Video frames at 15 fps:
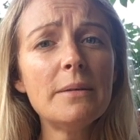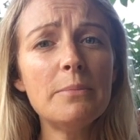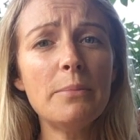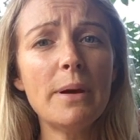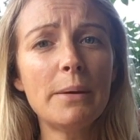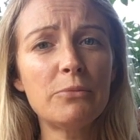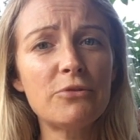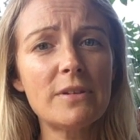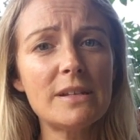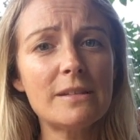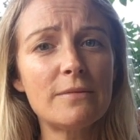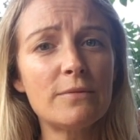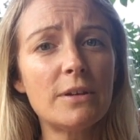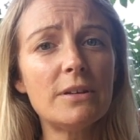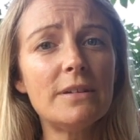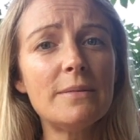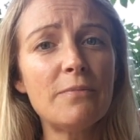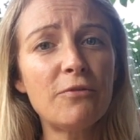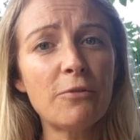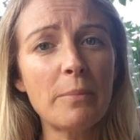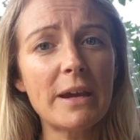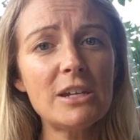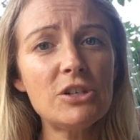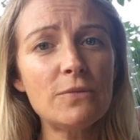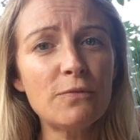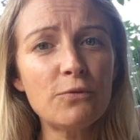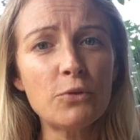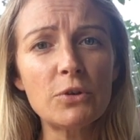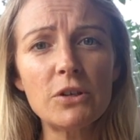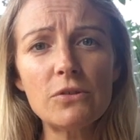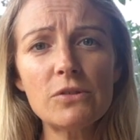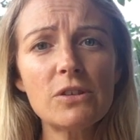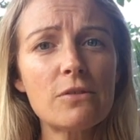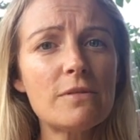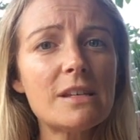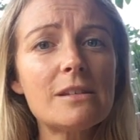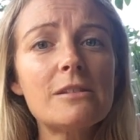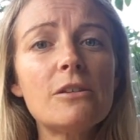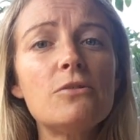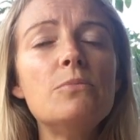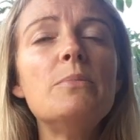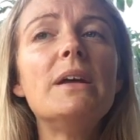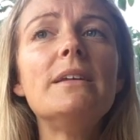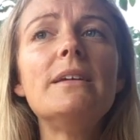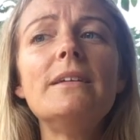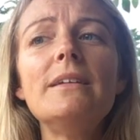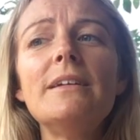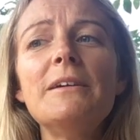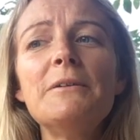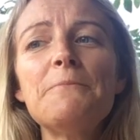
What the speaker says: memories and information for you. So there's so many